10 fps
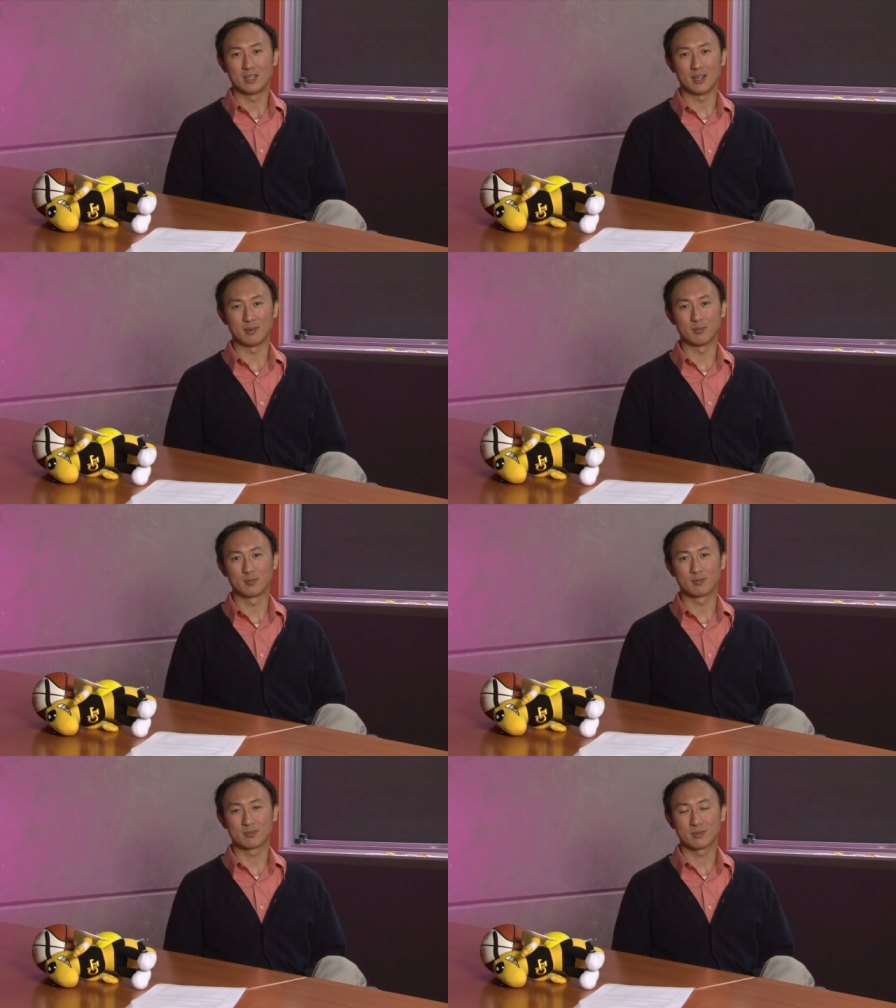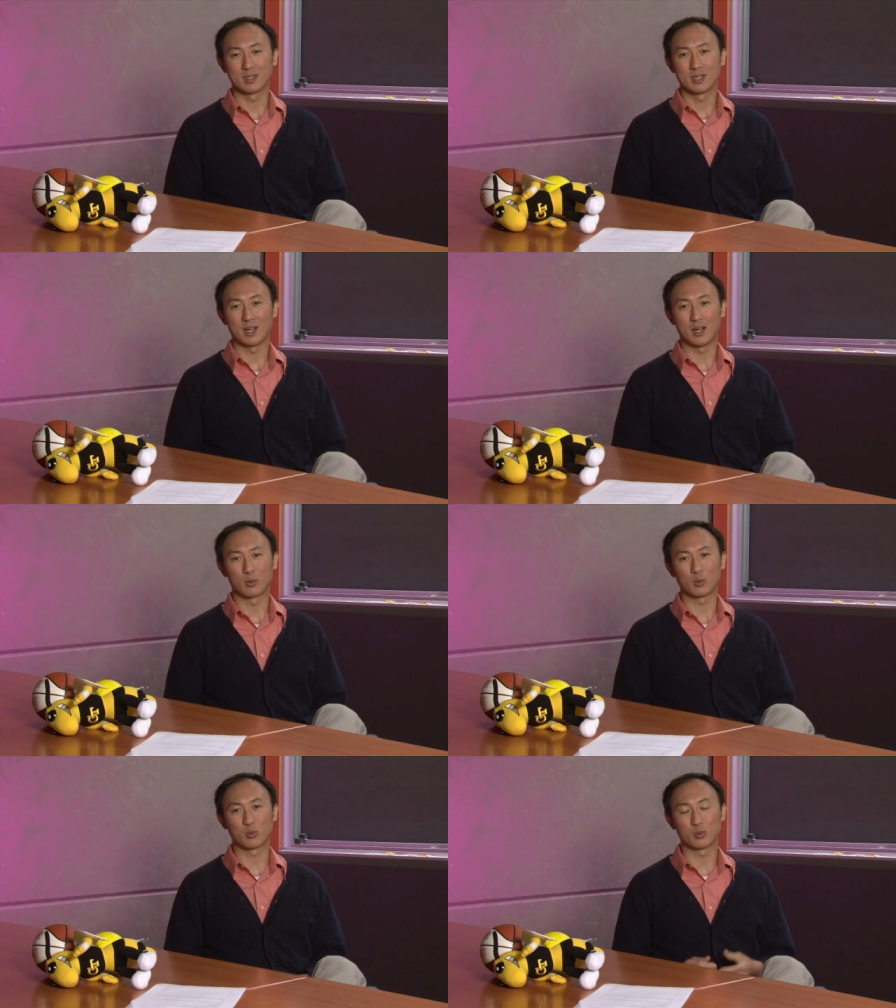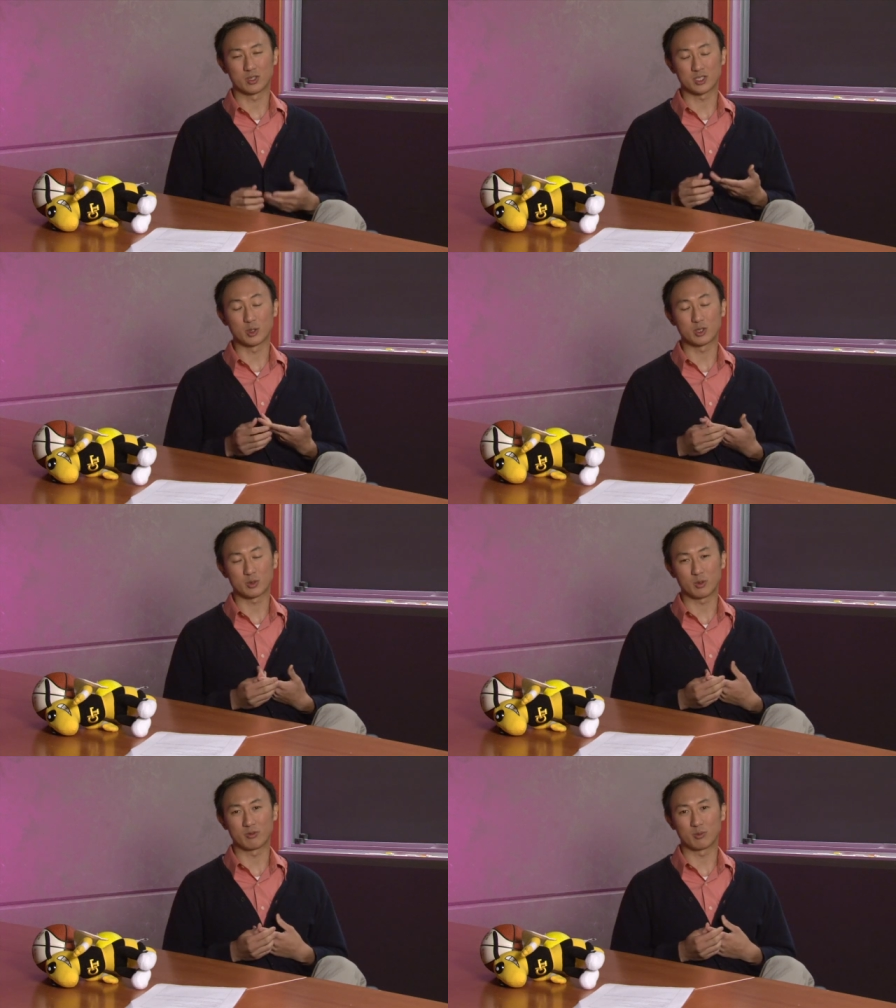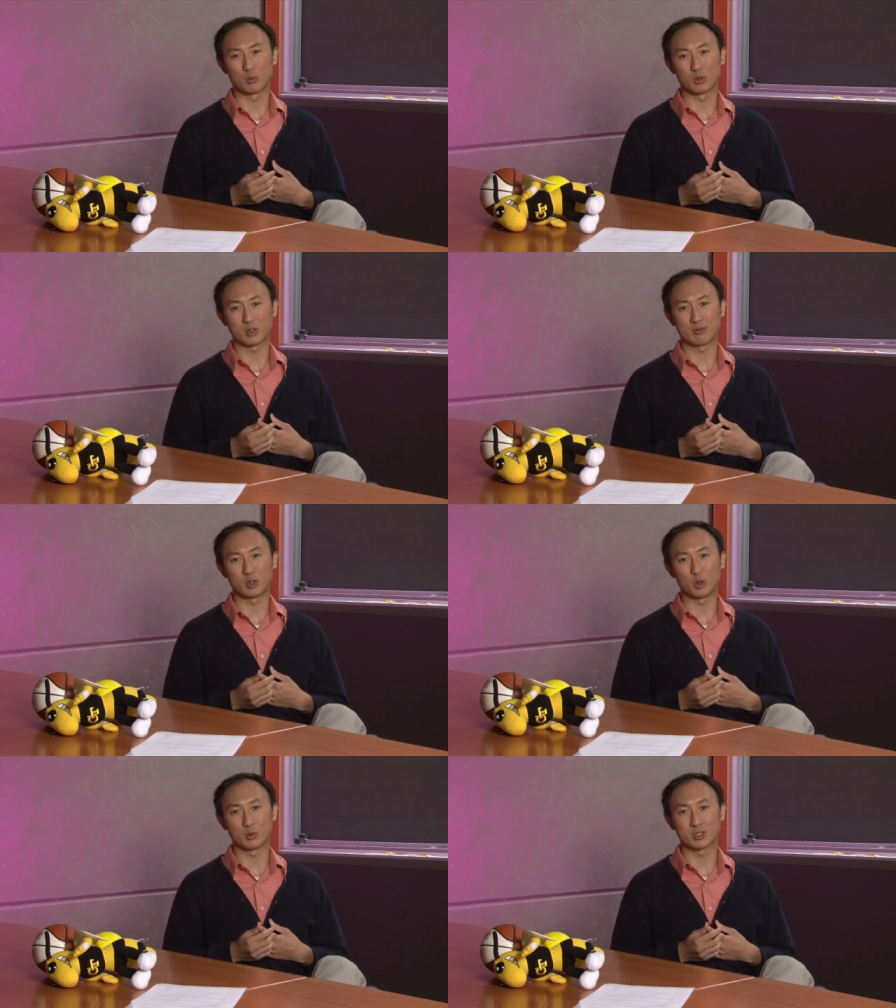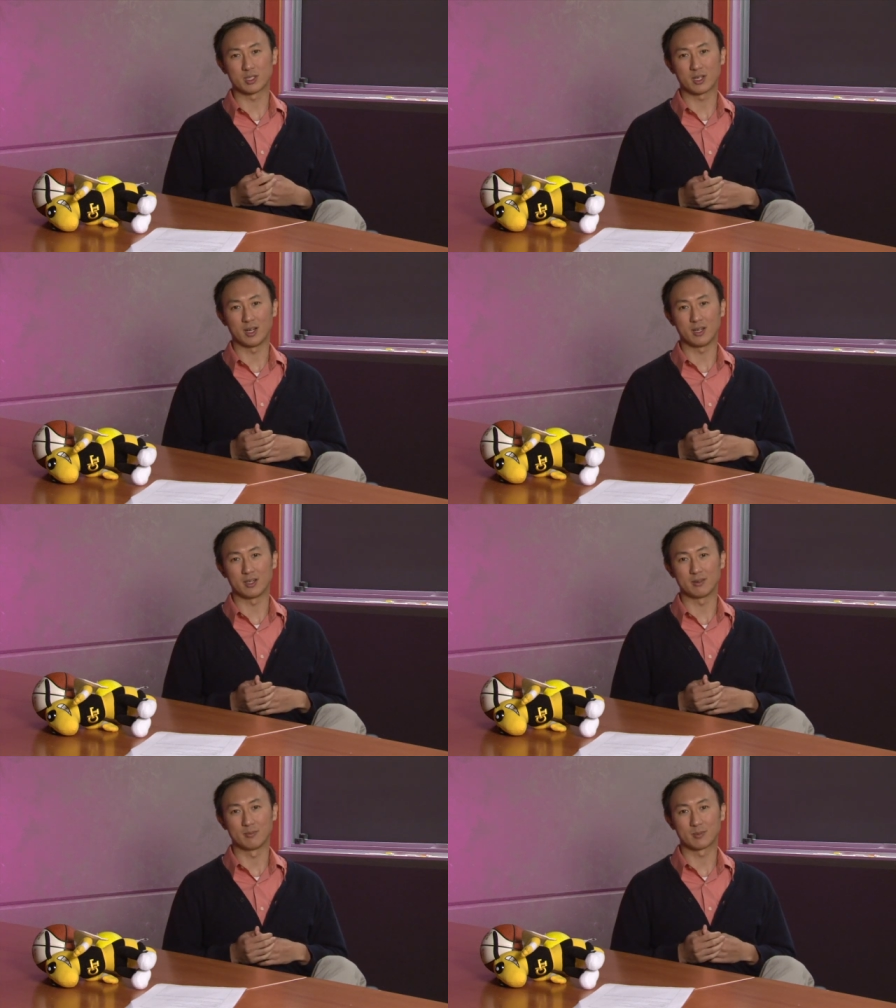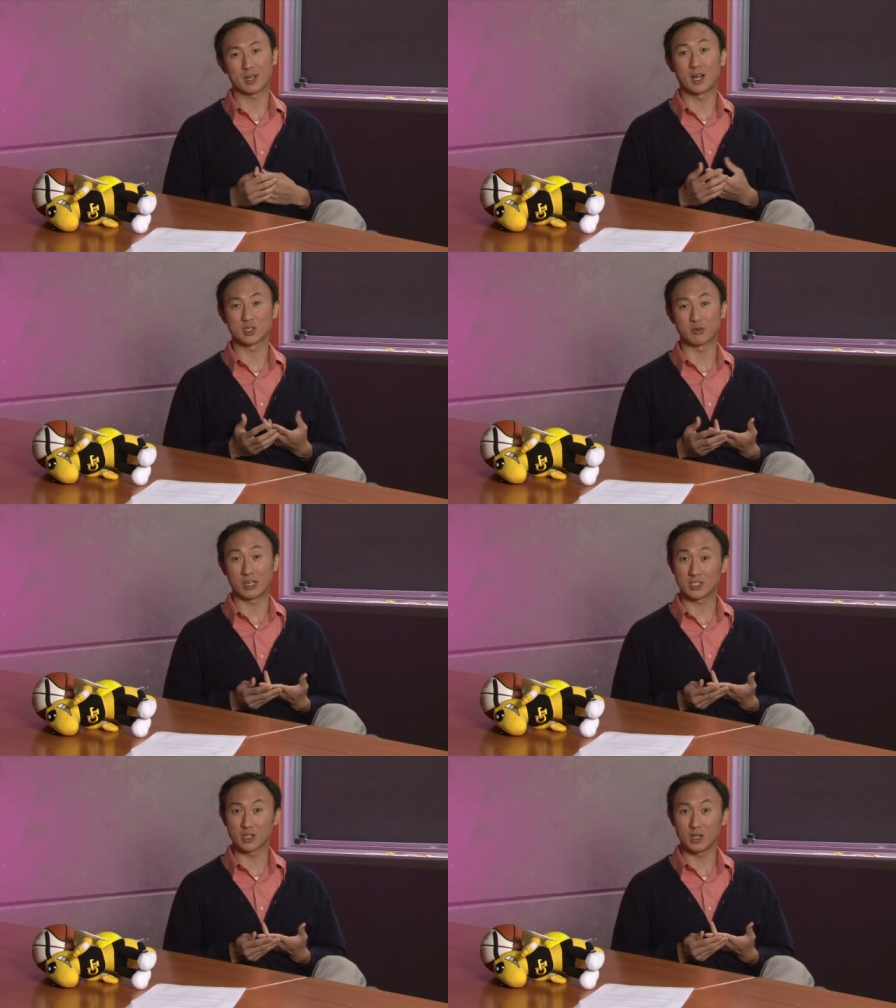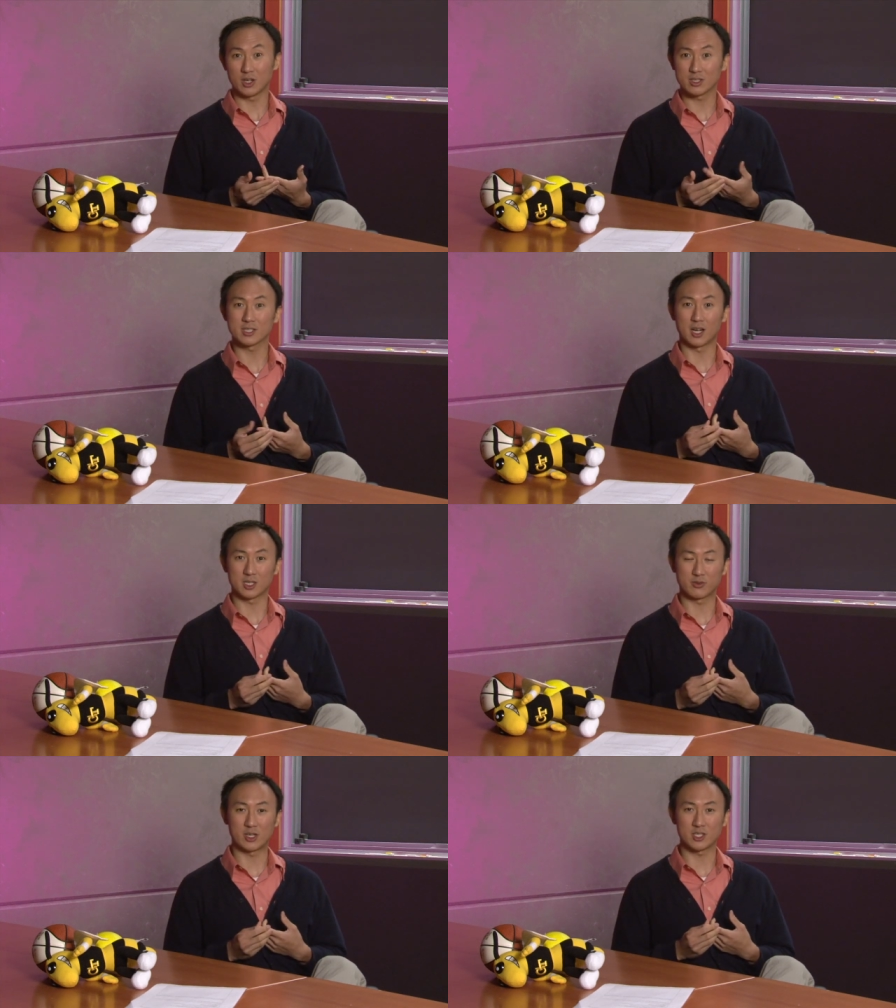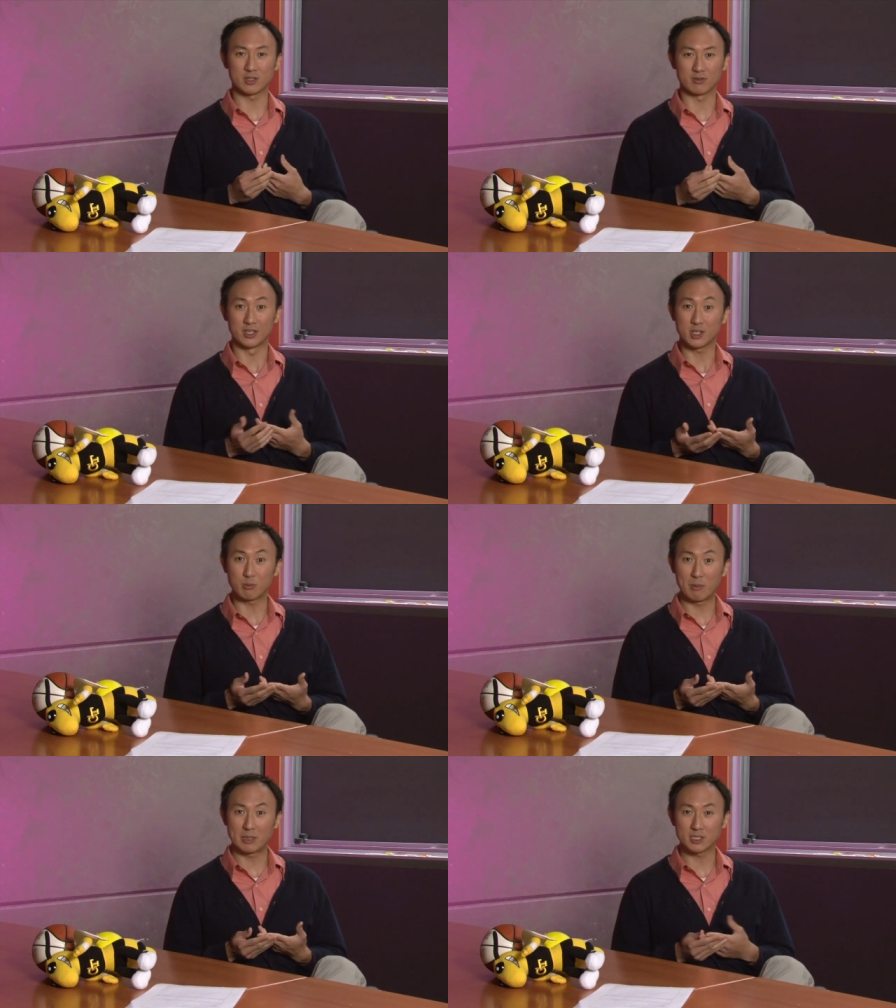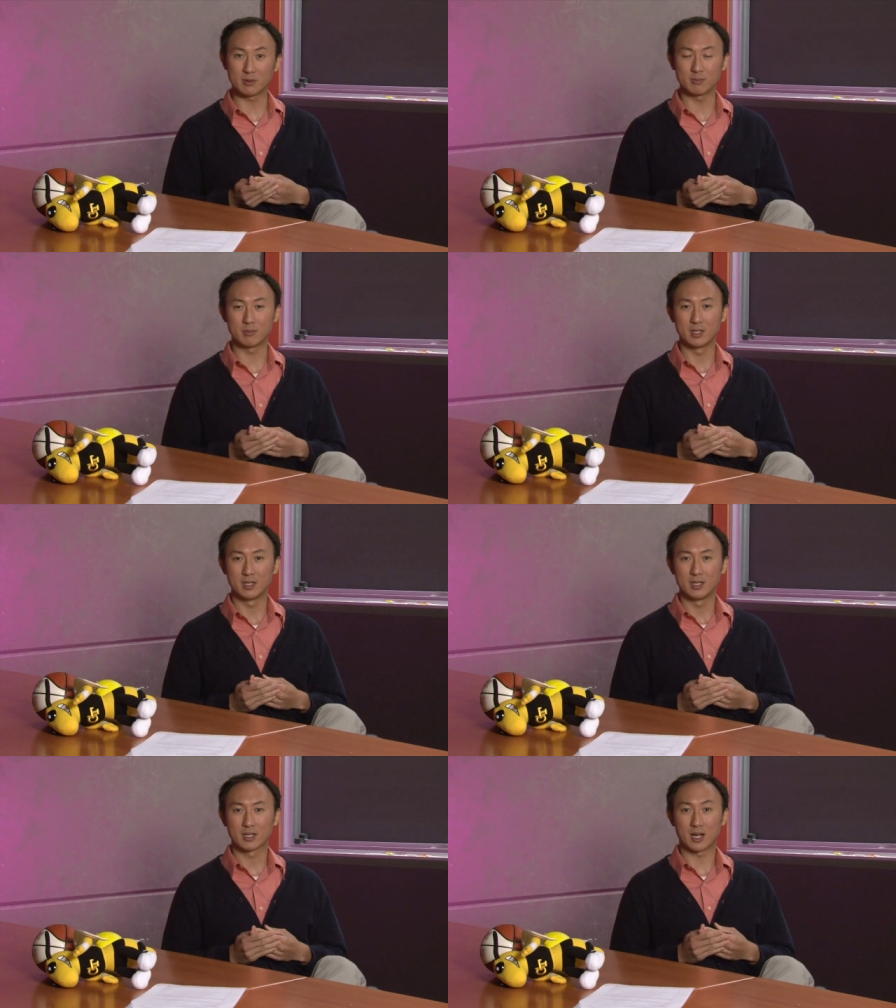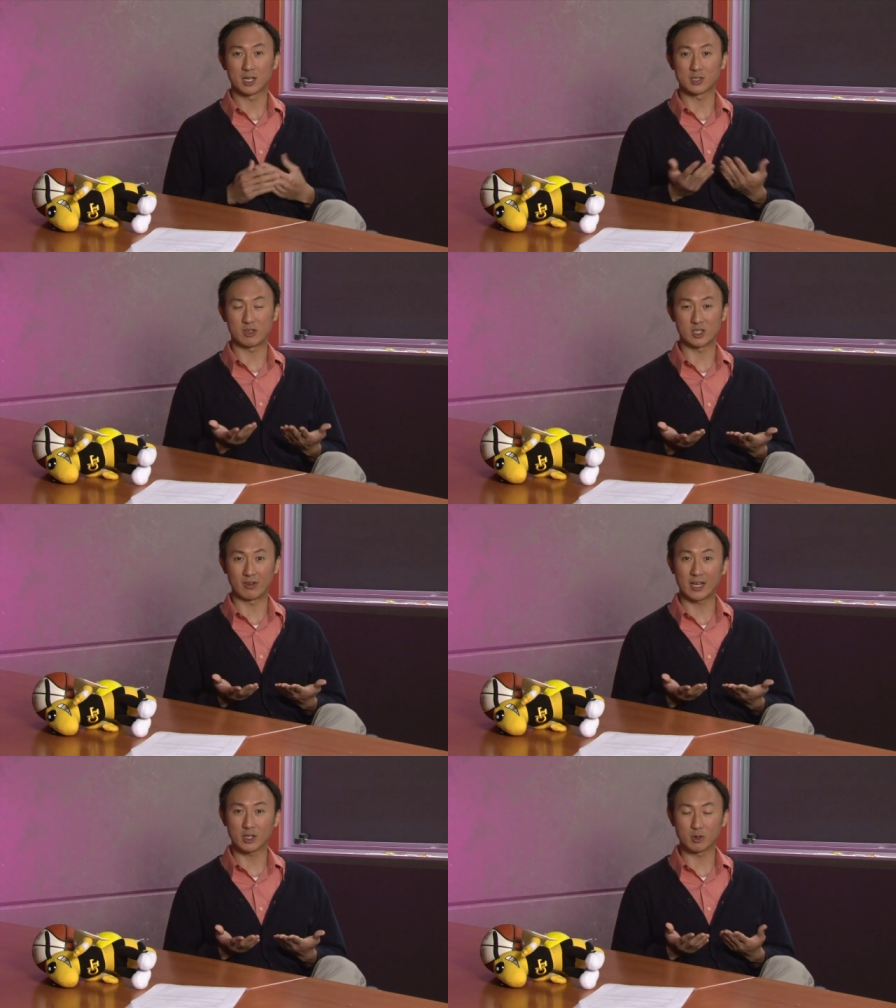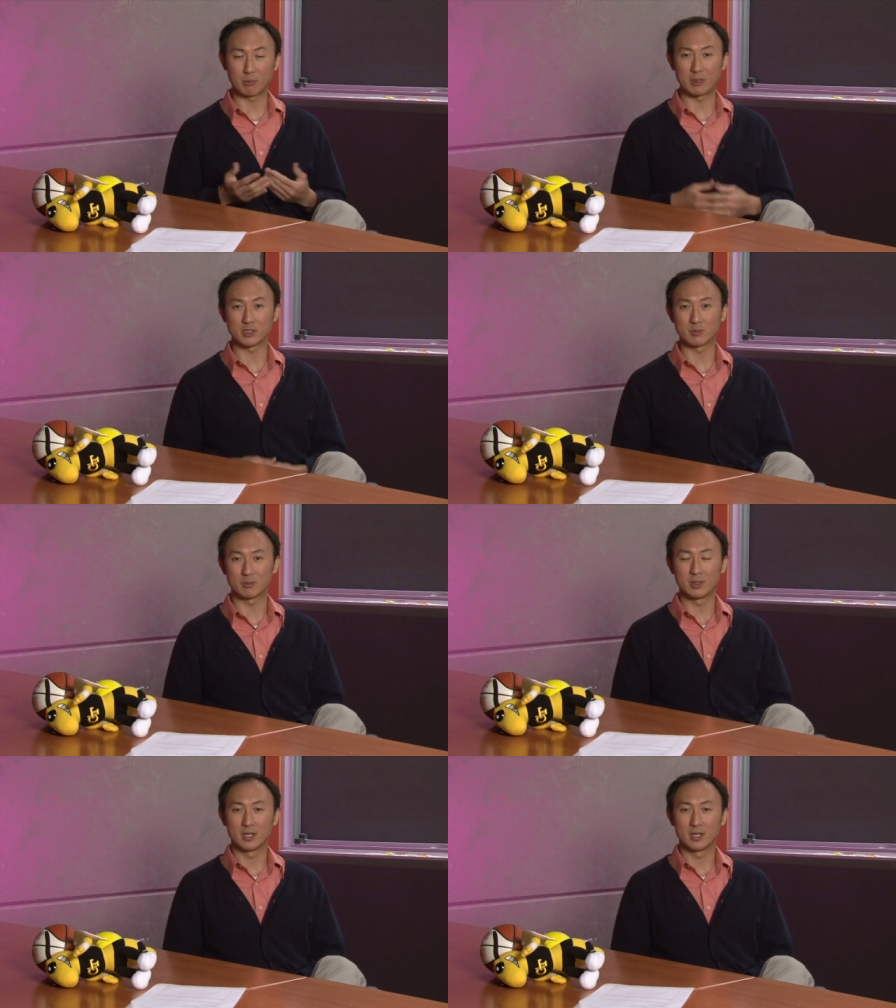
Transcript: Um, uh, the students will have used uh, conservation laws, conservation of linear momentum, conservation of angular momentum,